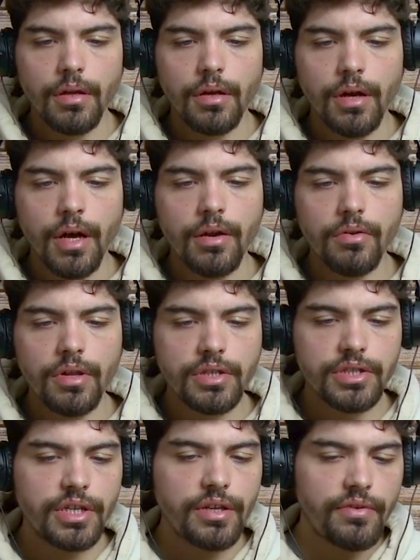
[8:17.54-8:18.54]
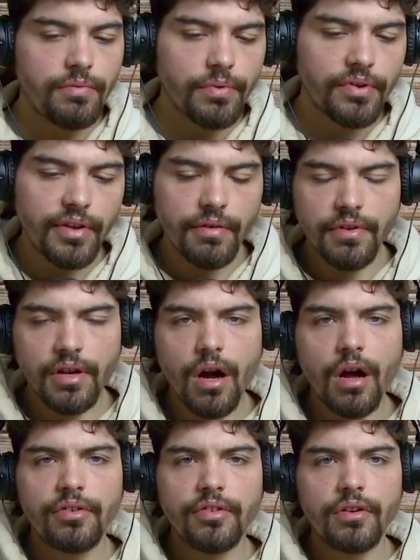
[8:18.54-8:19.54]
I know that she's received an
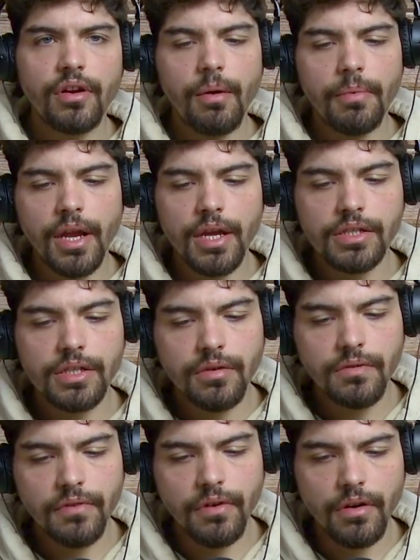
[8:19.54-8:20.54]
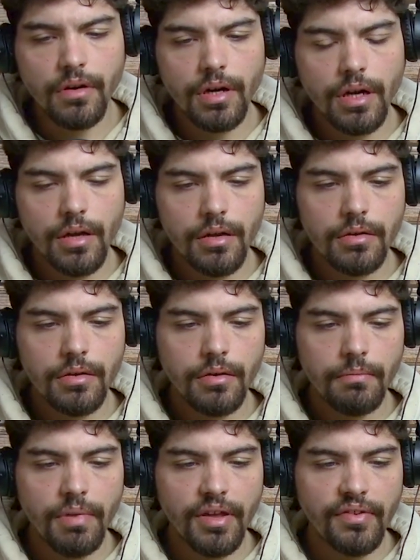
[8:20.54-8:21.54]
Oscar nomination for
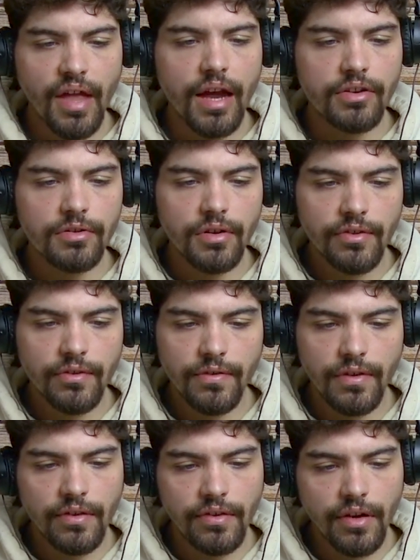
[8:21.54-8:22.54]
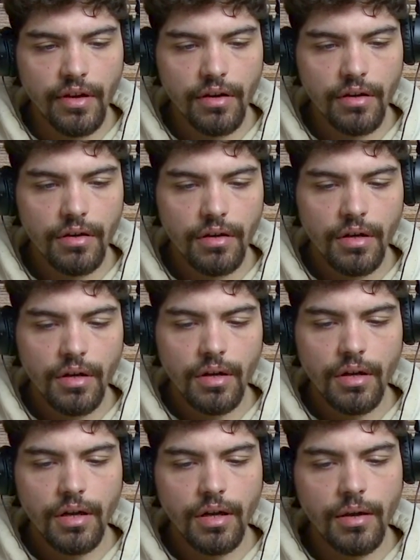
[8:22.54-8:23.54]
Best Actress this year.
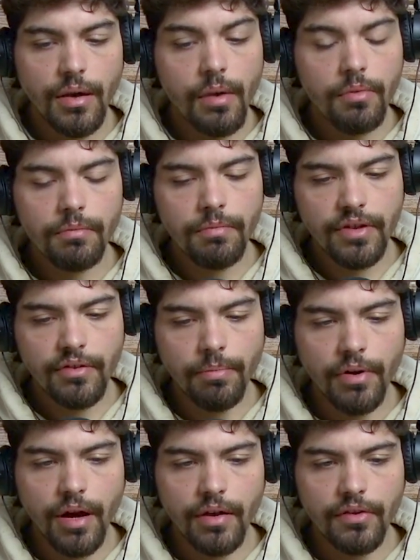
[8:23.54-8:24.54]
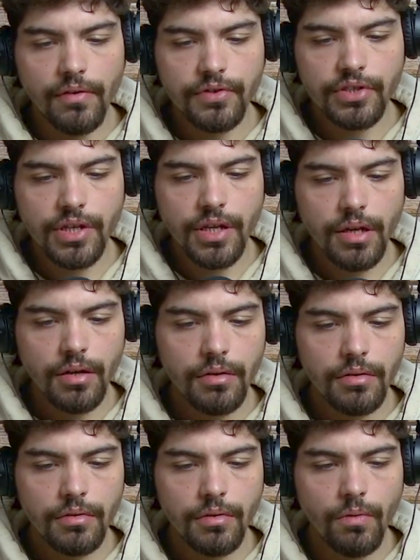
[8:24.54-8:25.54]
I wouldn't be surprised if she
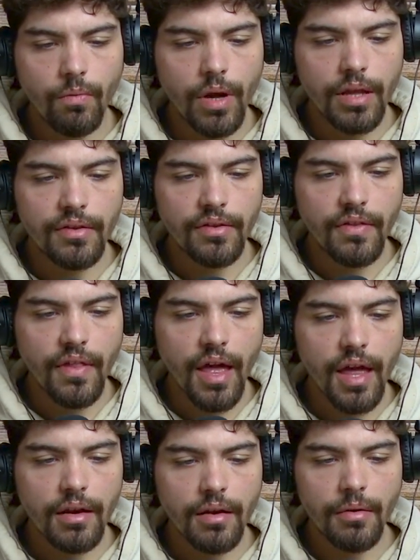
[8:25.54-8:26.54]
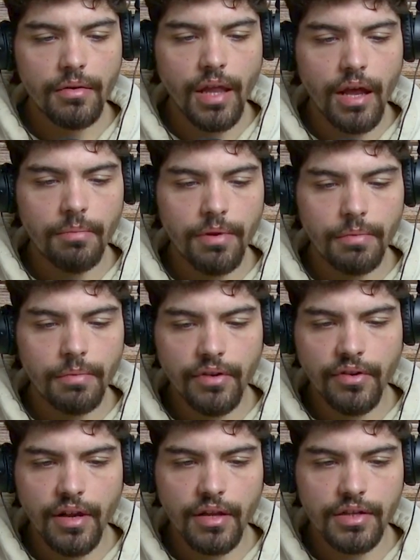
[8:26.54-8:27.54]
wins that. A lot of people are
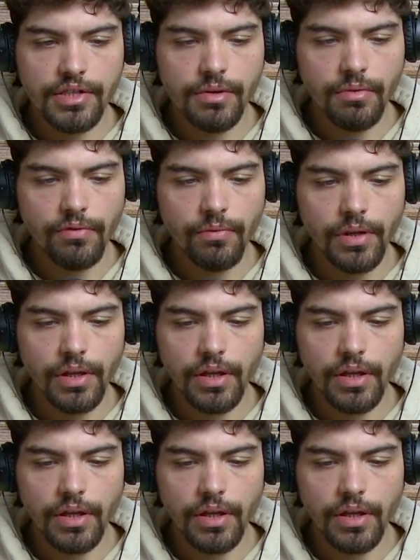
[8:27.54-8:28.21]
saying that she was really